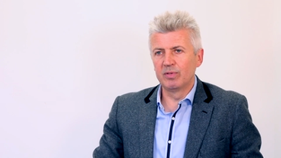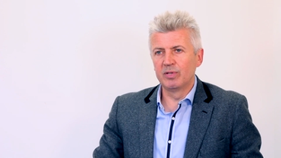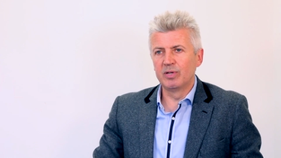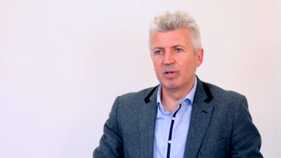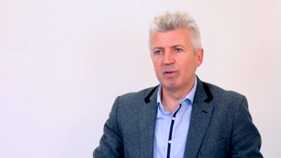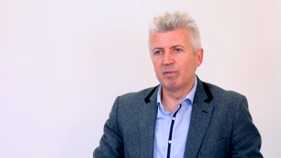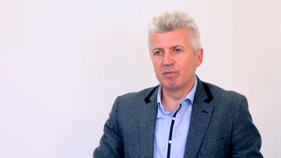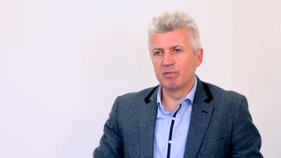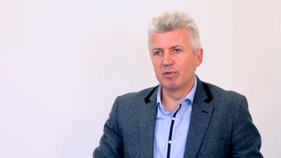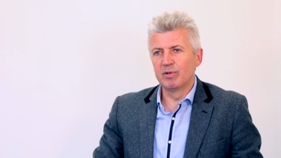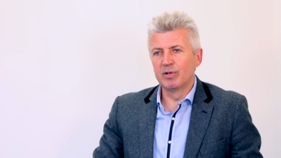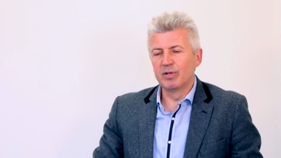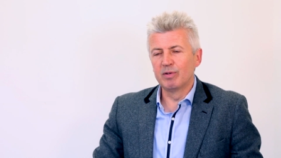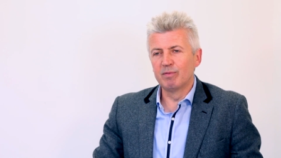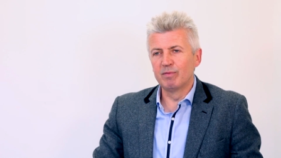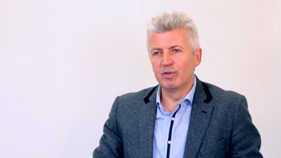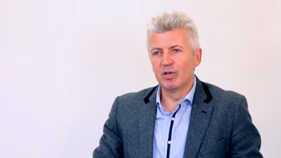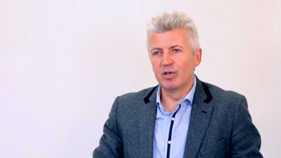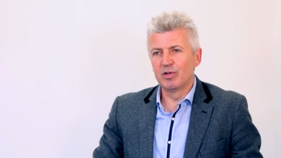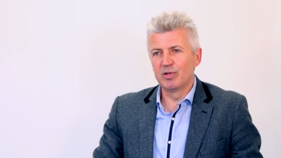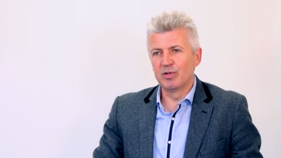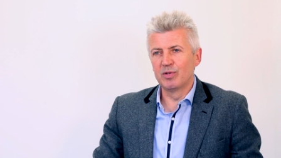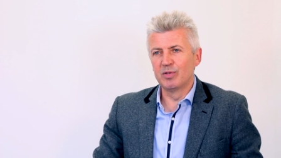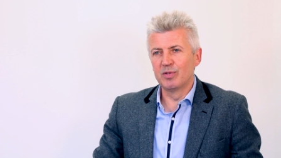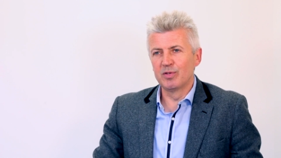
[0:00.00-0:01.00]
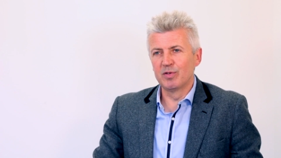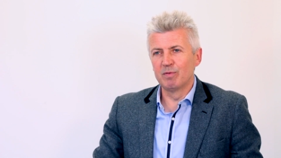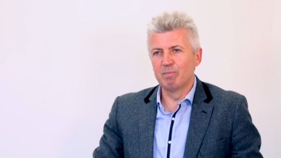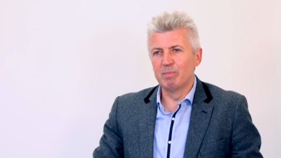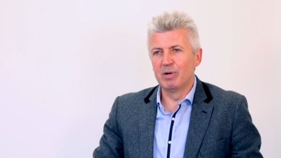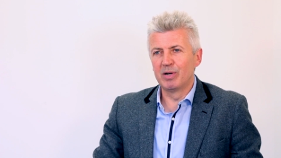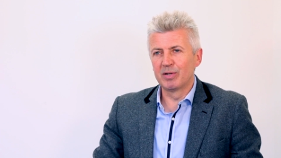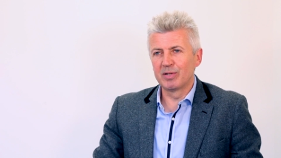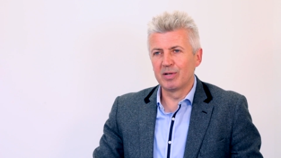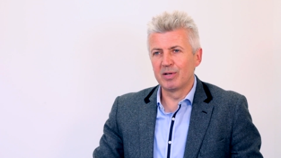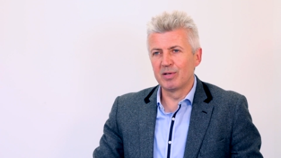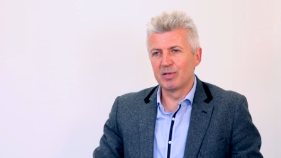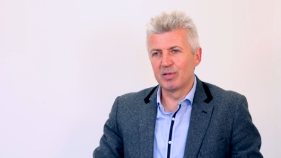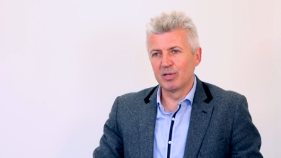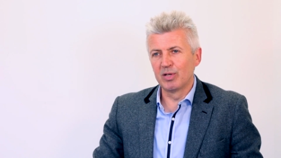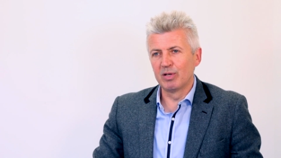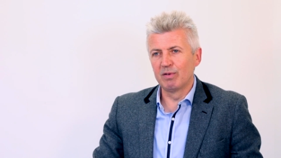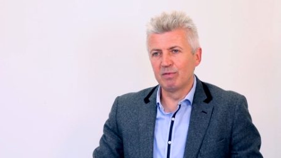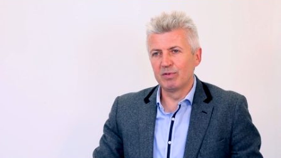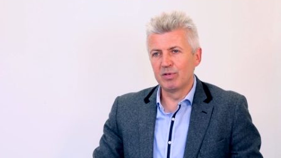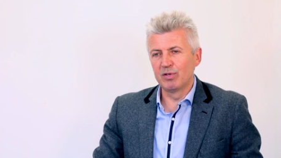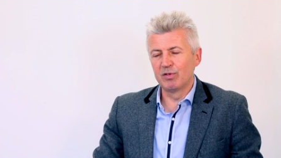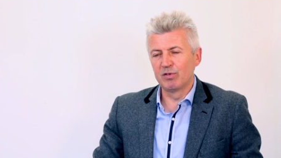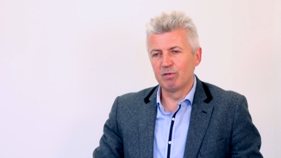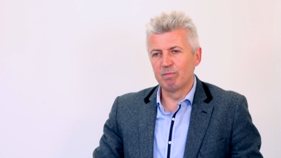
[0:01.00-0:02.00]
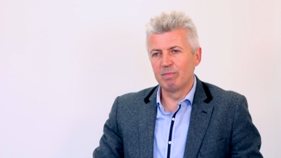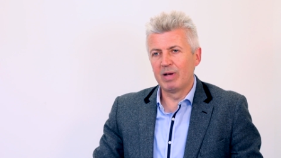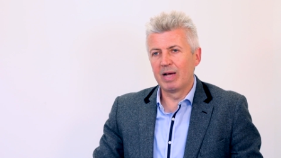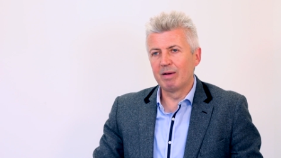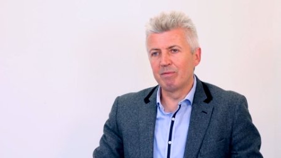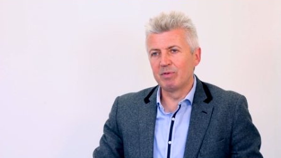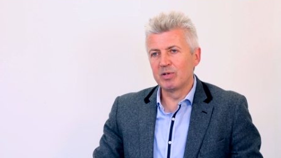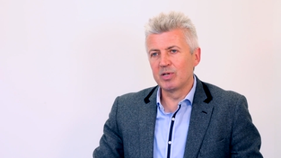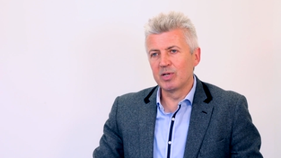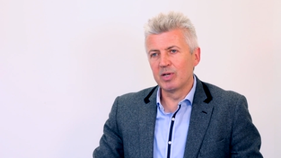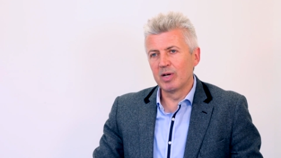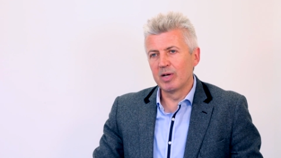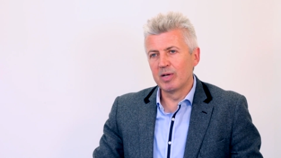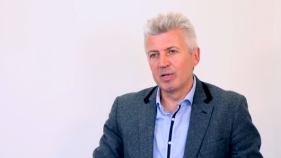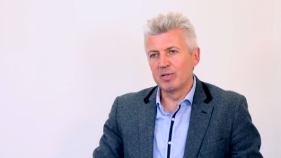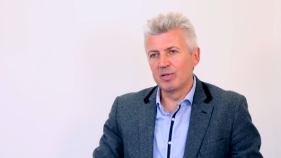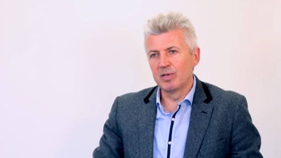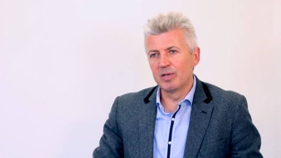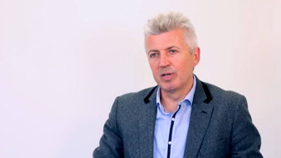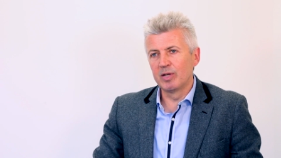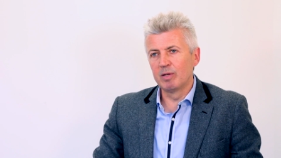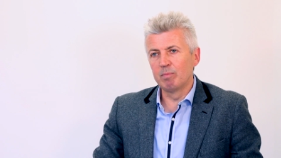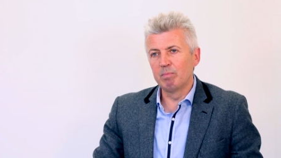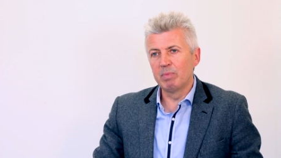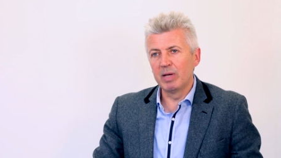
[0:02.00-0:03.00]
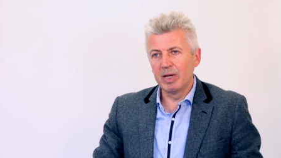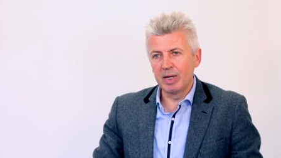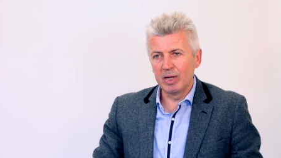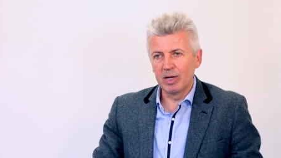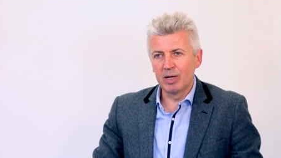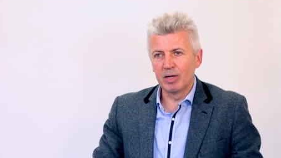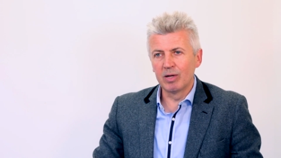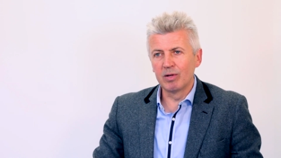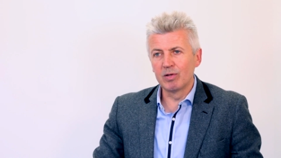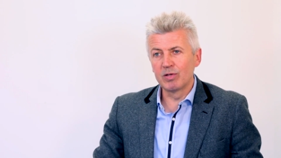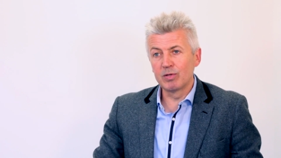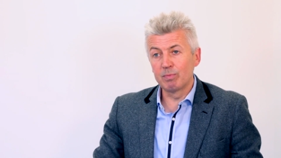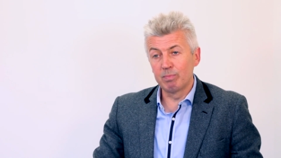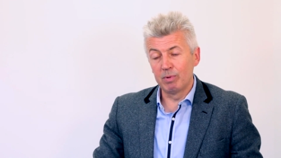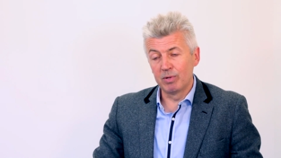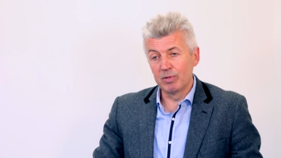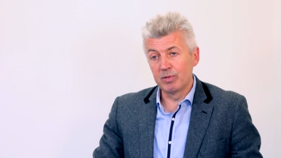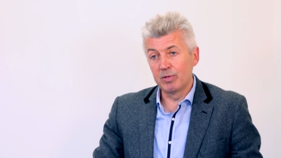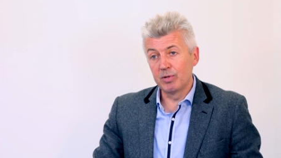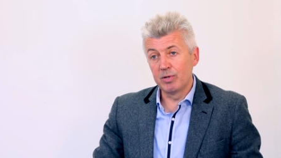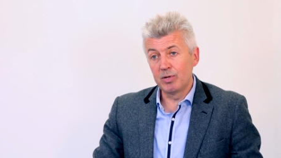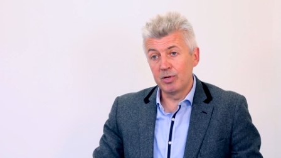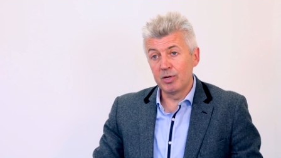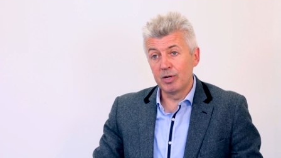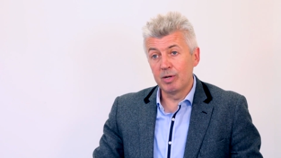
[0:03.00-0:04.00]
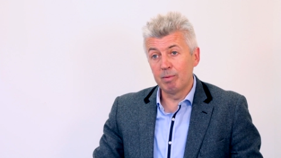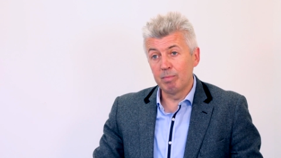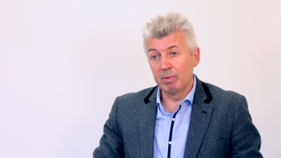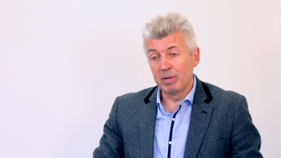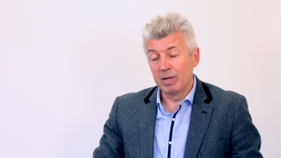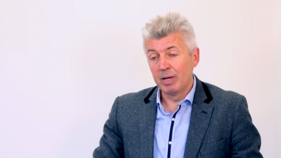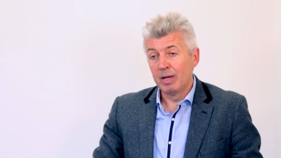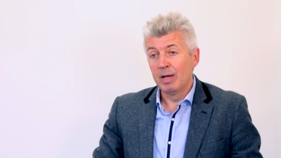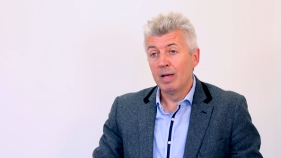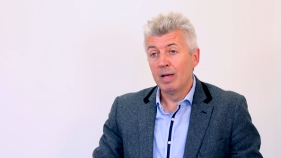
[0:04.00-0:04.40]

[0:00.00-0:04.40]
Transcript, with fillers: the different versions of marketing services from advertising, PR, sponsorship,